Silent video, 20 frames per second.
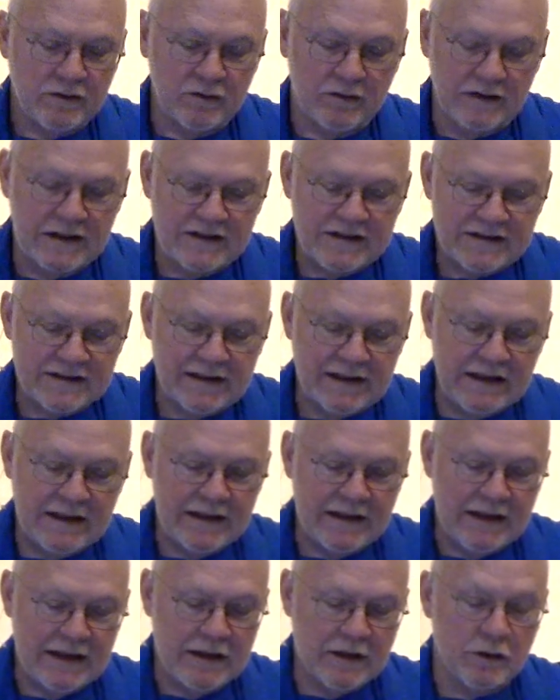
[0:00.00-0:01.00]
to
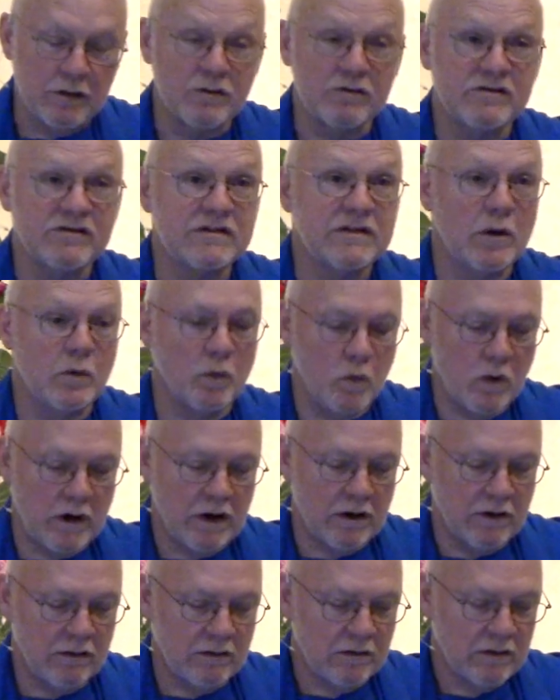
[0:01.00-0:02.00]
listening ears
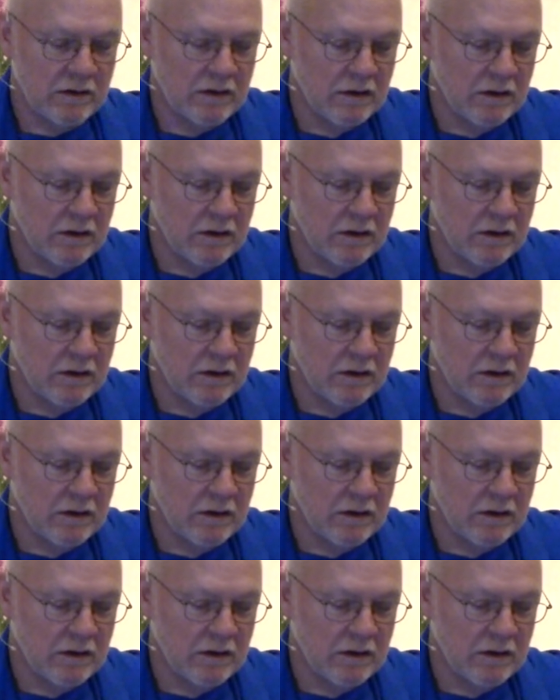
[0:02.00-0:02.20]
somewhere?